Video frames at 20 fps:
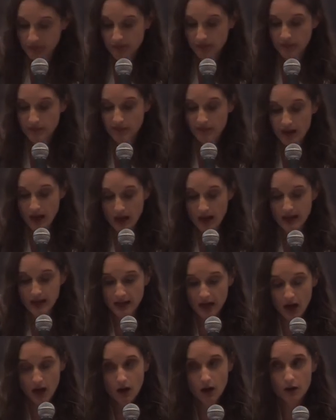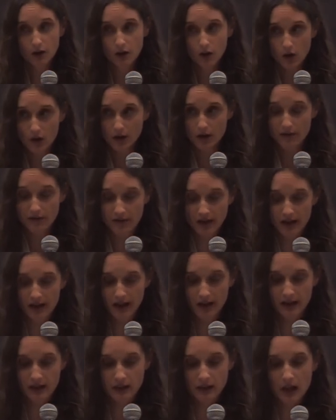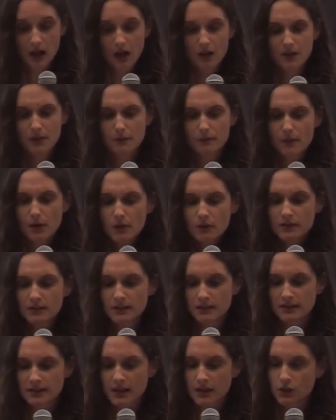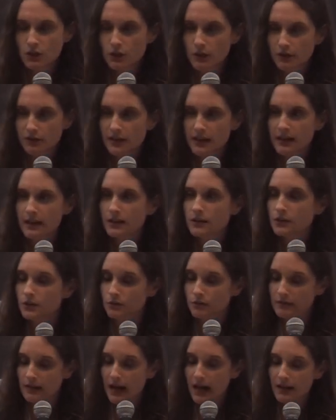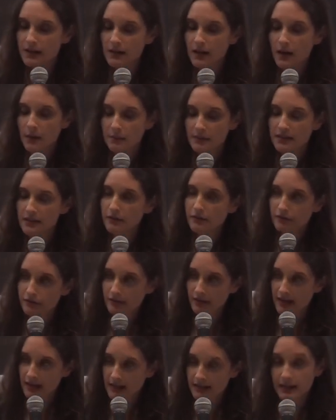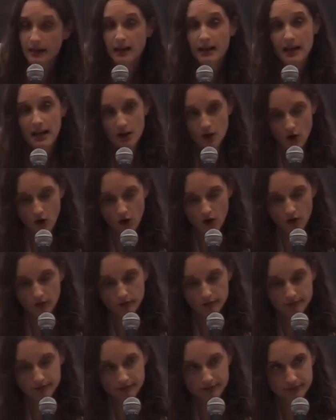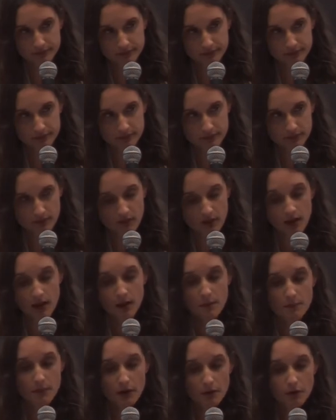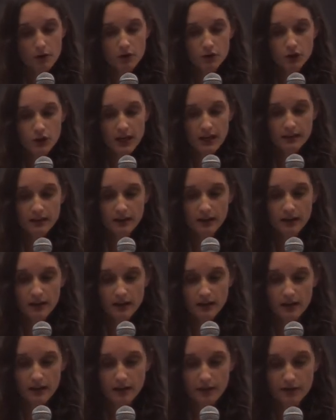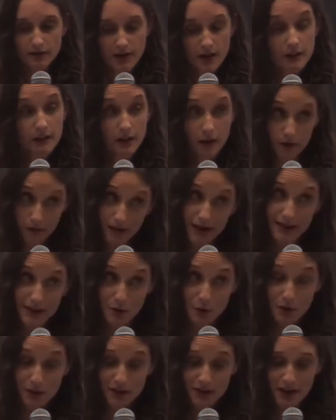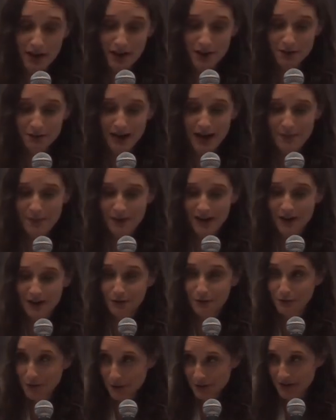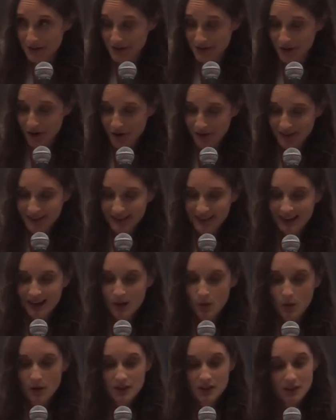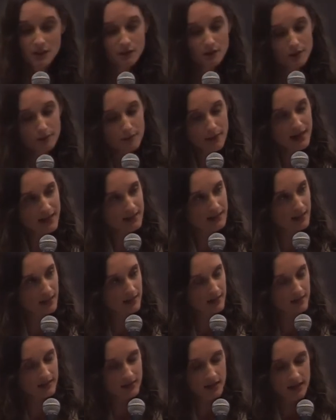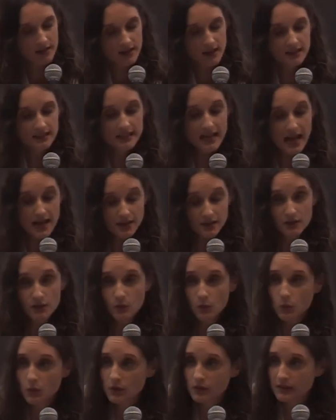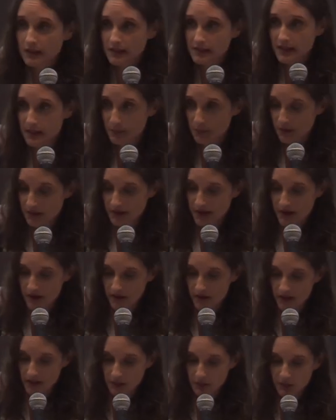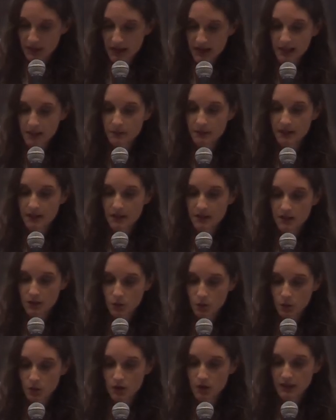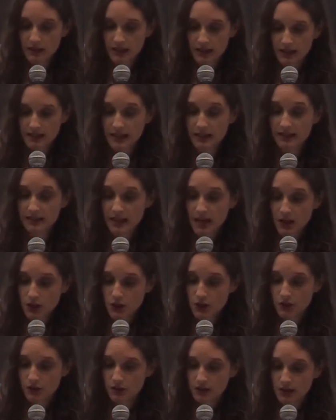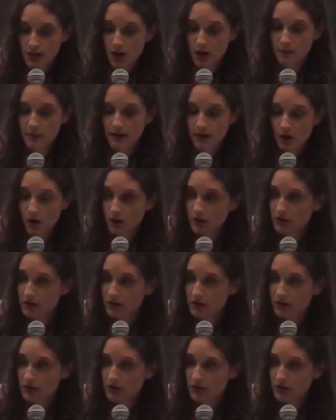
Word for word: Veha ikar, lo lefached klal, the most essential thing is to not be afraid at all. Baruch Chait, the, the fairly Haredi Orthodox rabbi who wrote the song, wants to remind us that yes, the world is a precarious place because the world is a gesher tsar meod, a